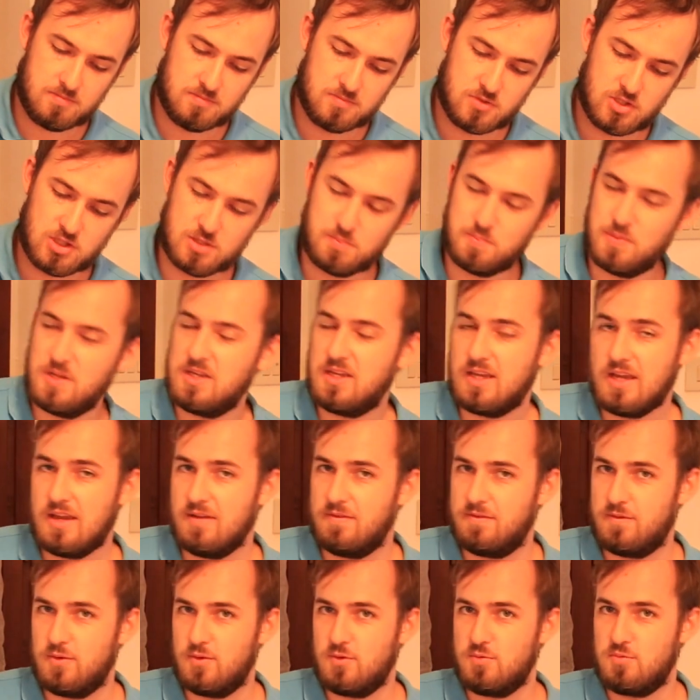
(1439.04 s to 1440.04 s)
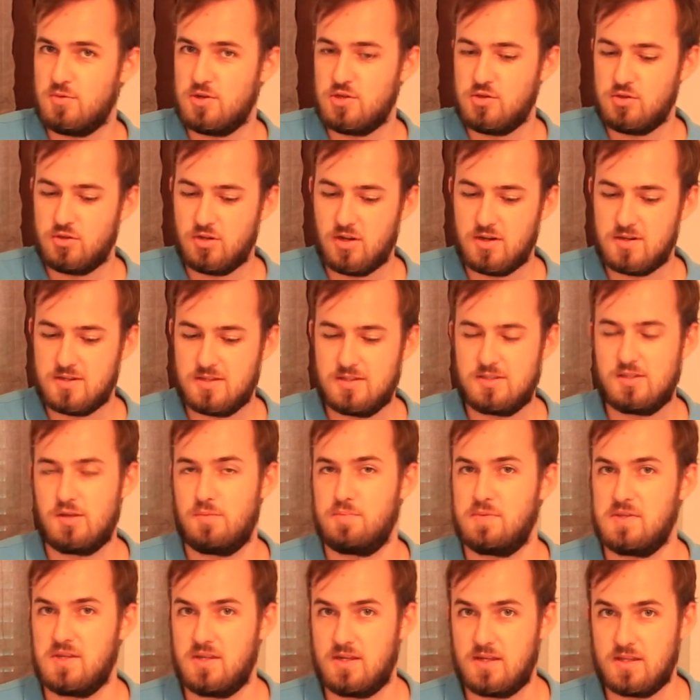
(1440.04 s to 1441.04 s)
just be careful when you're going to the top
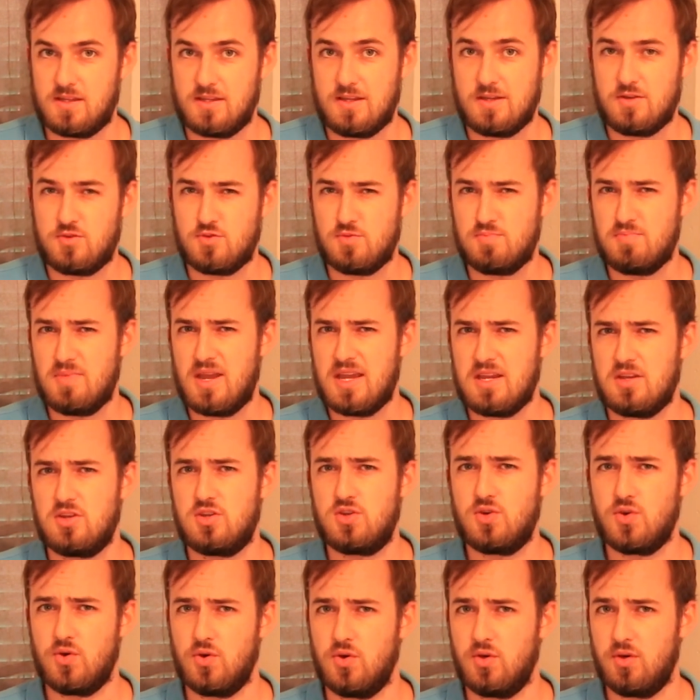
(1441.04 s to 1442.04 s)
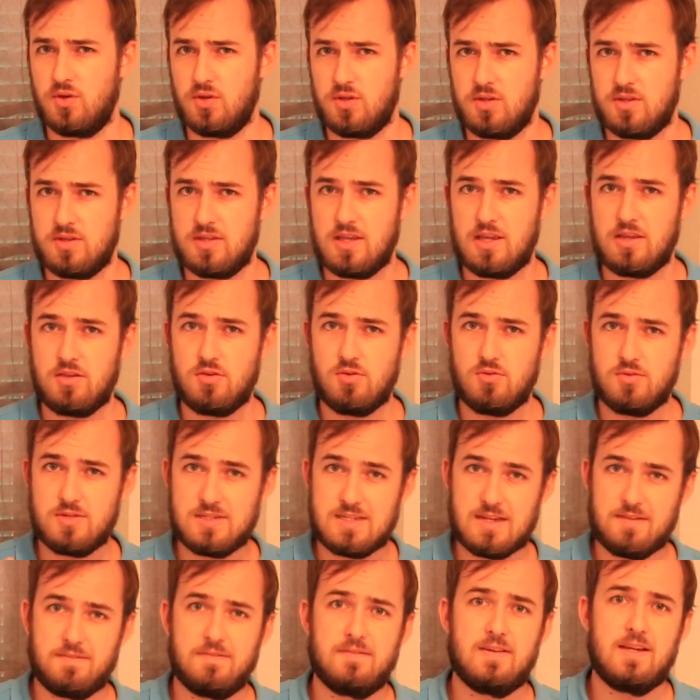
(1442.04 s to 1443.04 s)
of the cathedral. Make sure that you're
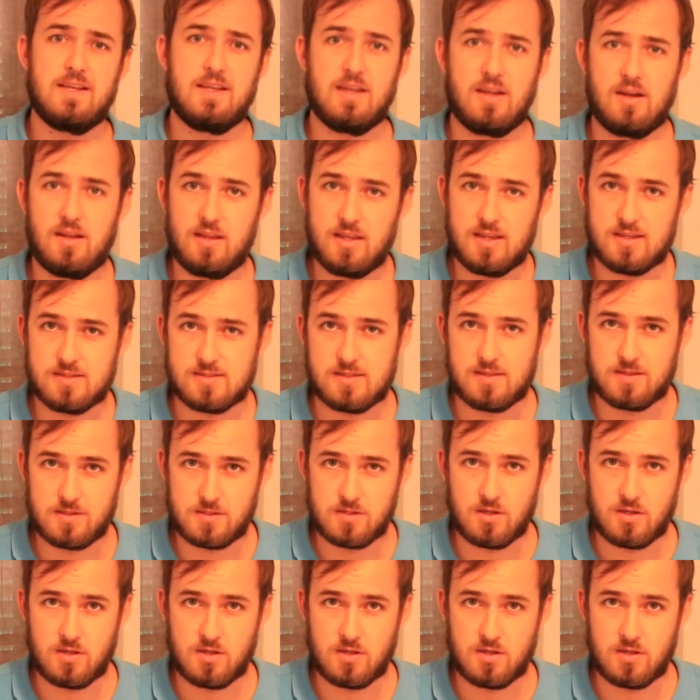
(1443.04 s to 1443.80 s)
definitely going to get to the